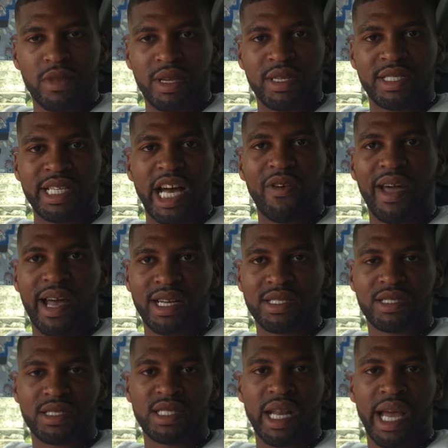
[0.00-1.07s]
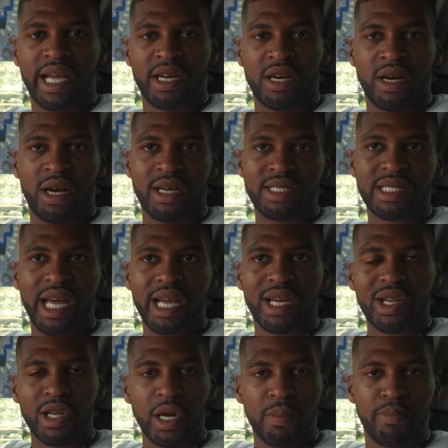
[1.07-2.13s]
that? The shower house is like a it's like
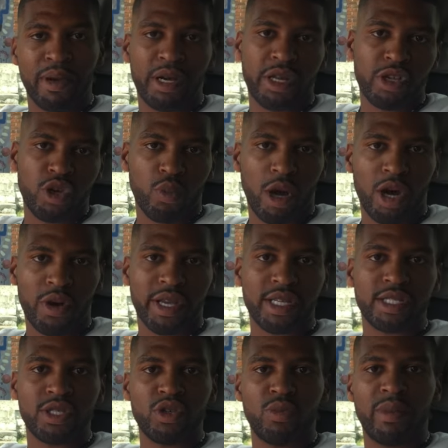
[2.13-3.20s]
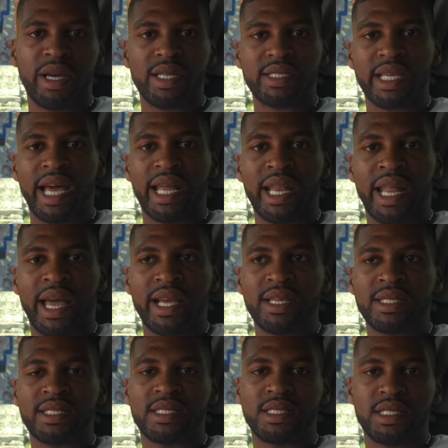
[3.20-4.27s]
a little building you walk into, man. It's got like
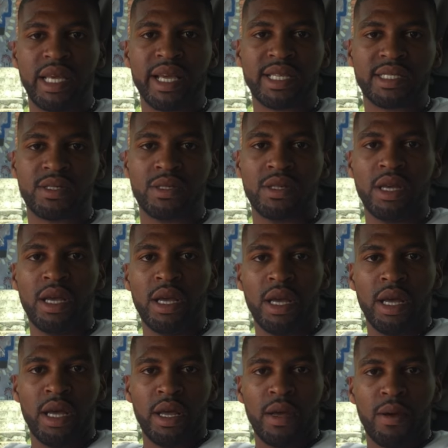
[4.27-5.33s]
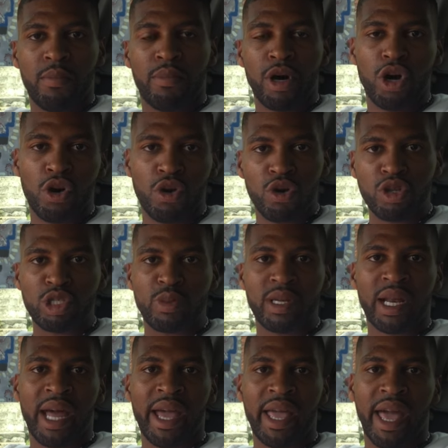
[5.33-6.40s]
six poles
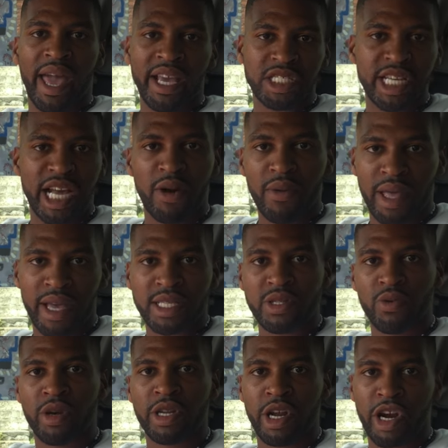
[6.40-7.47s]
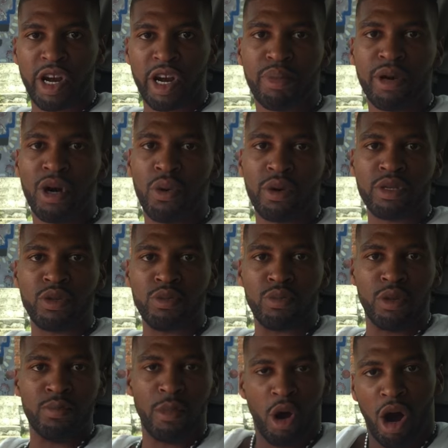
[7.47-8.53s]
with like eight shower heads around pole, and you
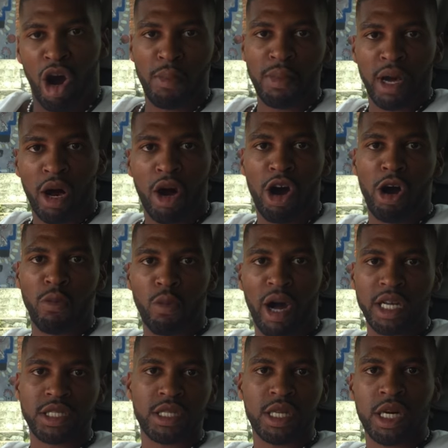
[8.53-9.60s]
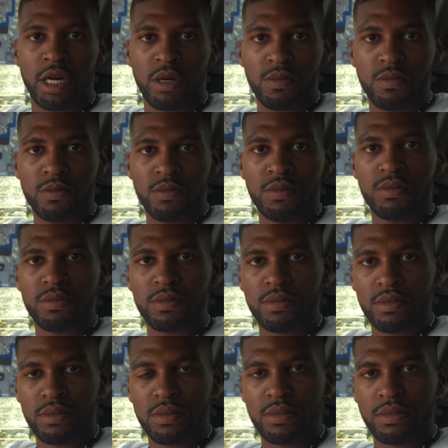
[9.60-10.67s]
arm to arm washing up. Oh,
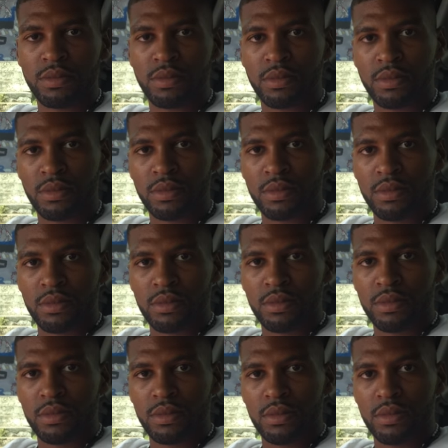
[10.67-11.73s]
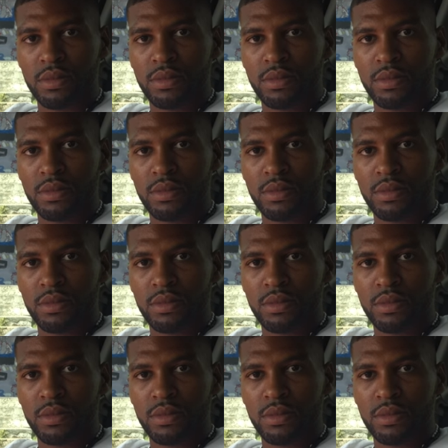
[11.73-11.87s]
man.